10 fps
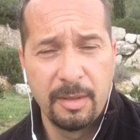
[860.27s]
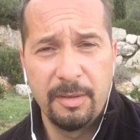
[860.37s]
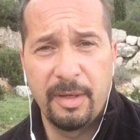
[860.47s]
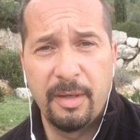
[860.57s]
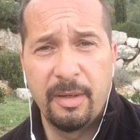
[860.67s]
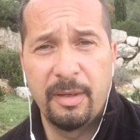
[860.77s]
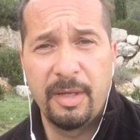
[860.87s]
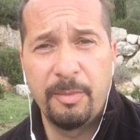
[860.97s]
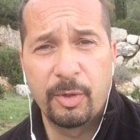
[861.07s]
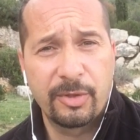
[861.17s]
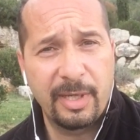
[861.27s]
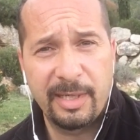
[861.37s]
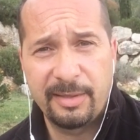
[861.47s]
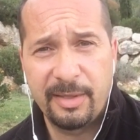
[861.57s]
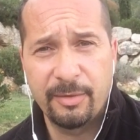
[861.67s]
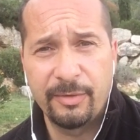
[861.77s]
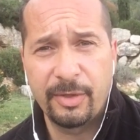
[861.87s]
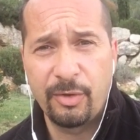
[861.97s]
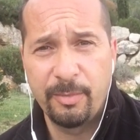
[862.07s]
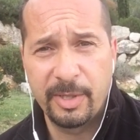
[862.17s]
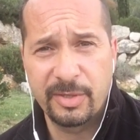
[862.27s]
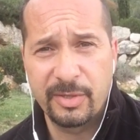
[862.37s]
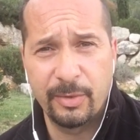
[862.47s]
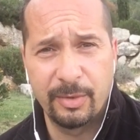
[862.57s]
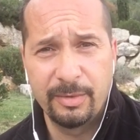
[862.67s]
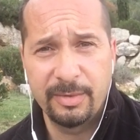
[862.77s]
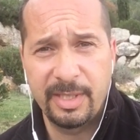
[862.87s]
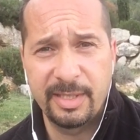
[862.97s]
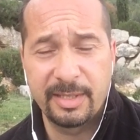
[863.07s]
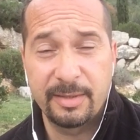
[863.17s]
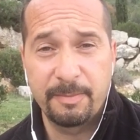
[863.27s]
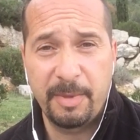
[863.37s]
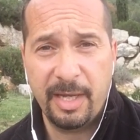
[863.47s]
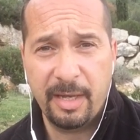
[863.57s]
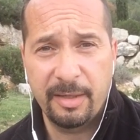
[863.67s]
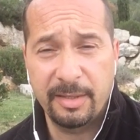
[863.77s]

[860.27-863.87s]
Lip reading: The immortality of the human soul is pagan,